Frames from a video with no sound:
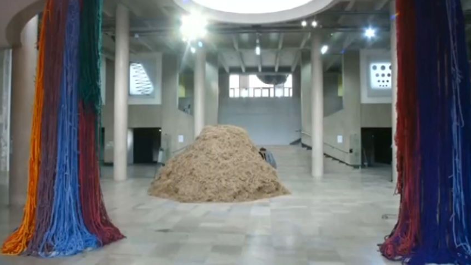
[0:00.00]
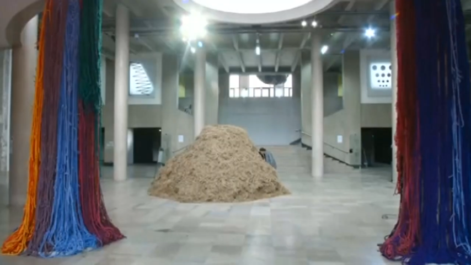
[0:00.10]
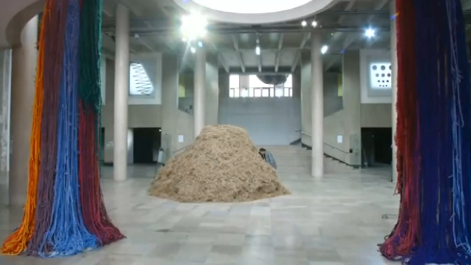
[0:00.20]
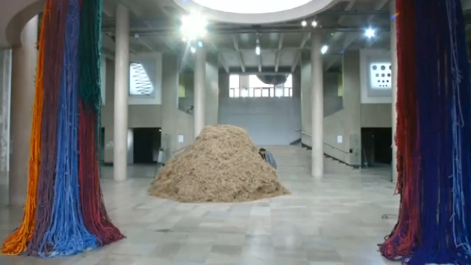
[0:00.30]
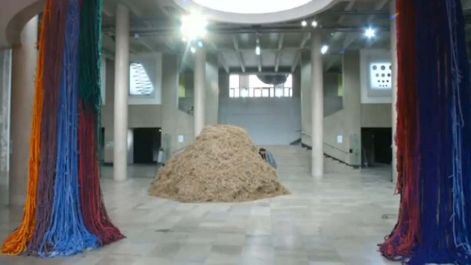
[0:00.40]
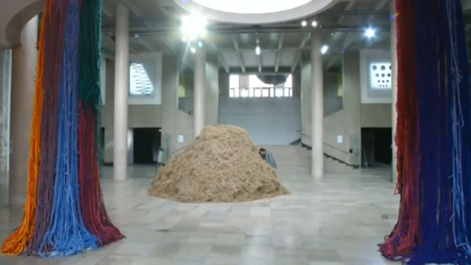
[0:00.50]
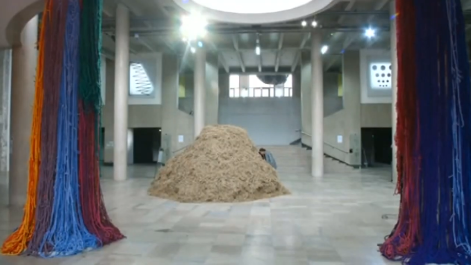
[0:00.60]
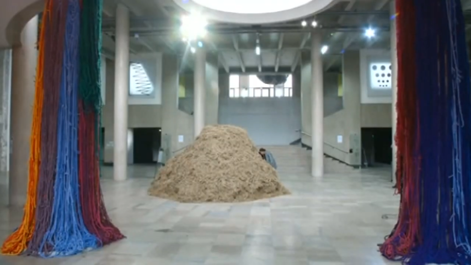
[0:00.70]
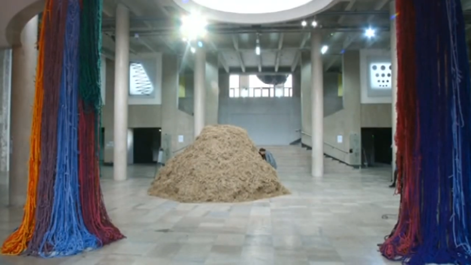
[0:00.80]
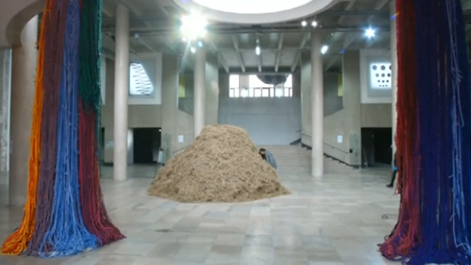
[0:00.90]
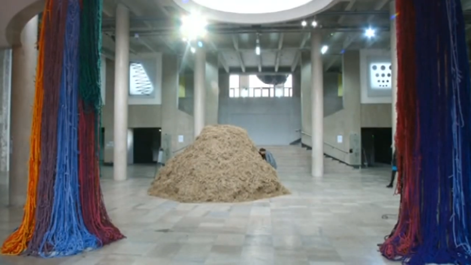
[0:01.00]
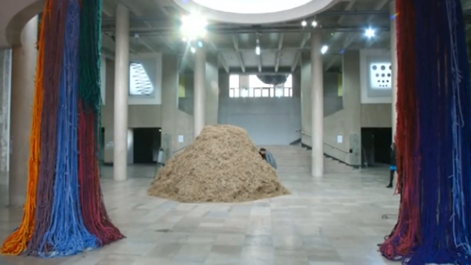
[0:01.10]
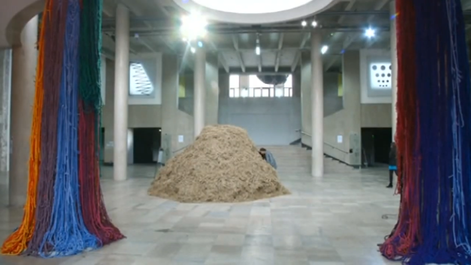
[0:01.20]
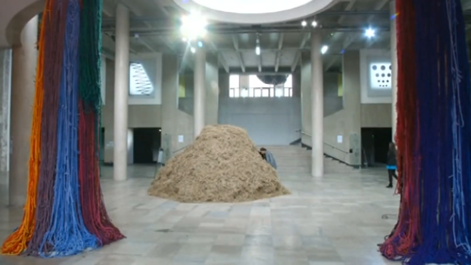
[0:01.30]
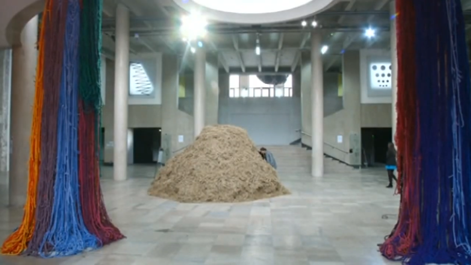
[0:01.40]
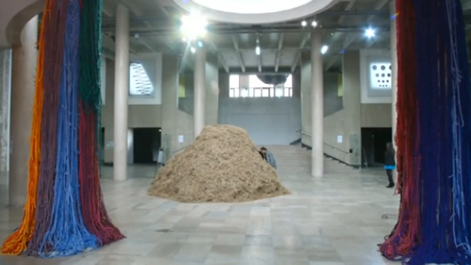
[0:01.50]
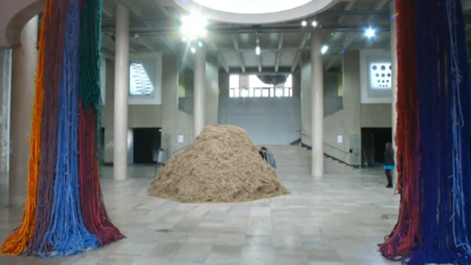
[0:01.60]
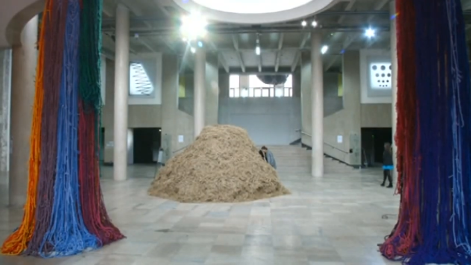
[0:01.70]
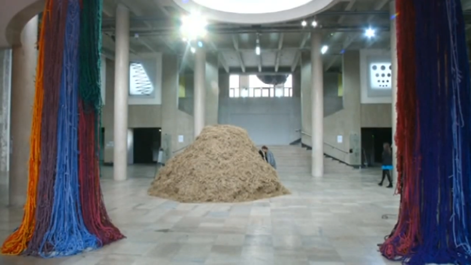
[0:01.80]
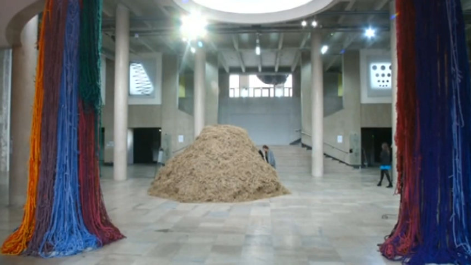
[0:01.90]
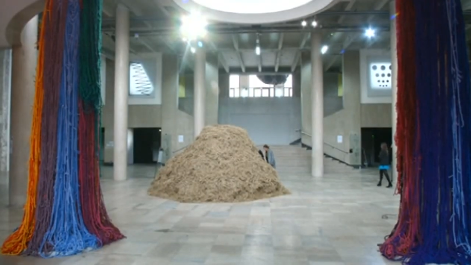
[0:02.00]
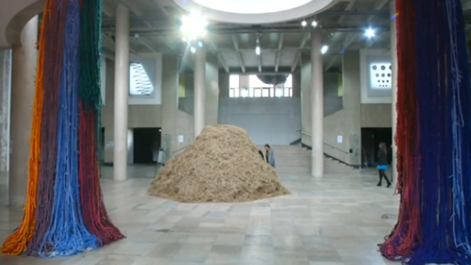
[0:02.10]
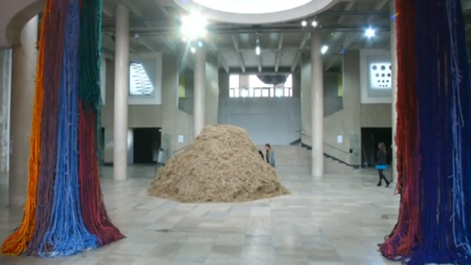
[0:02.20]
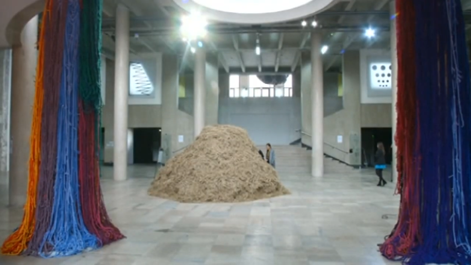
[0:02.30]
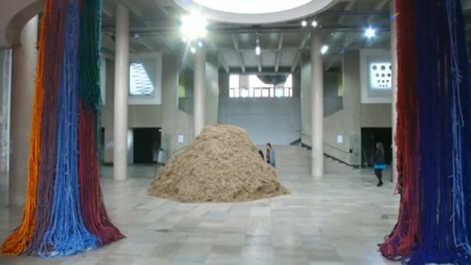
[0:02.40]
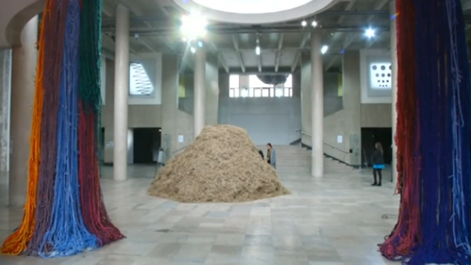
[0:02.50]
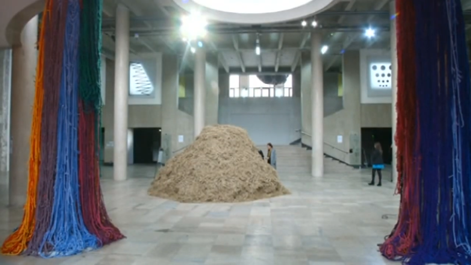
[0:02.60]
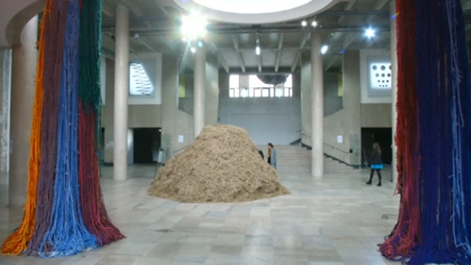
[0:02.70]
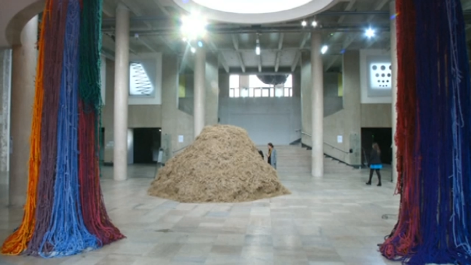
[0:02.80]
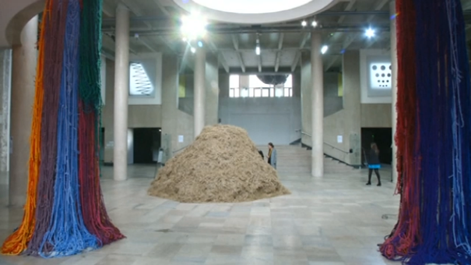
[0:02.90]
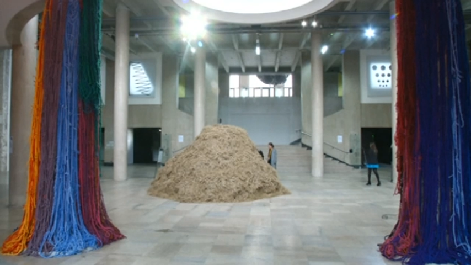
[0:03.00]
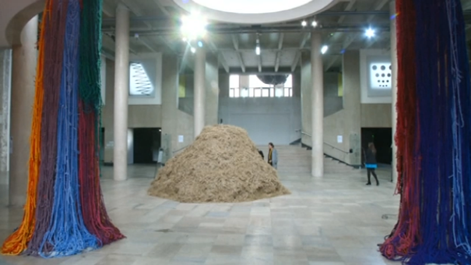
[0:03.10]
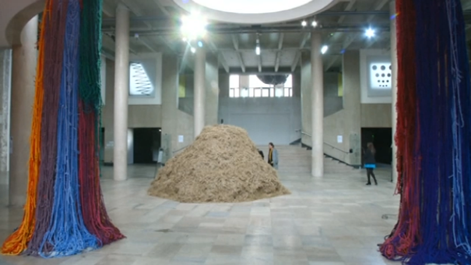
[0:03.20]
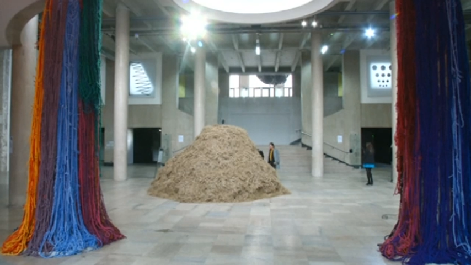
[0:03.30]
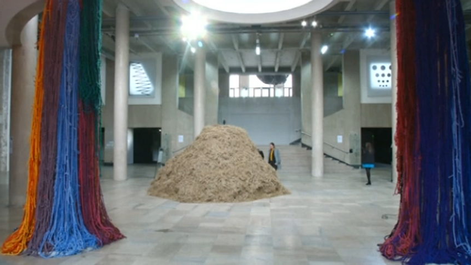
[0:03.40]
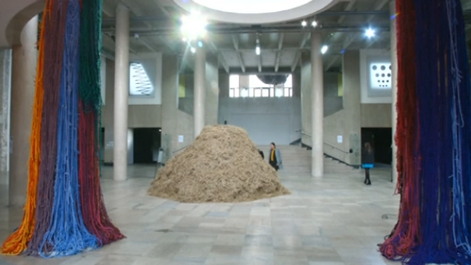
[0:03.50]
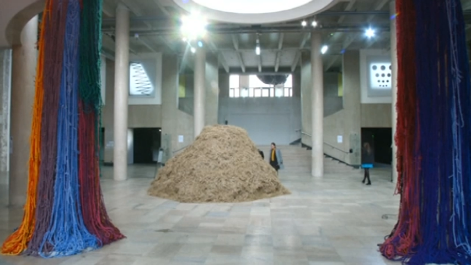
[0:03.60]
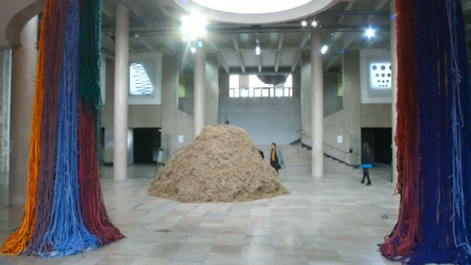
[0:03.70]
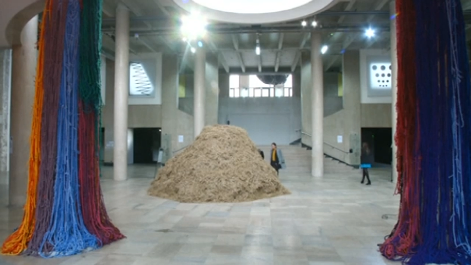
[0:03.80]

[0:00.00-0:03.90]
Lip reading: Nobody's mouth can be seen.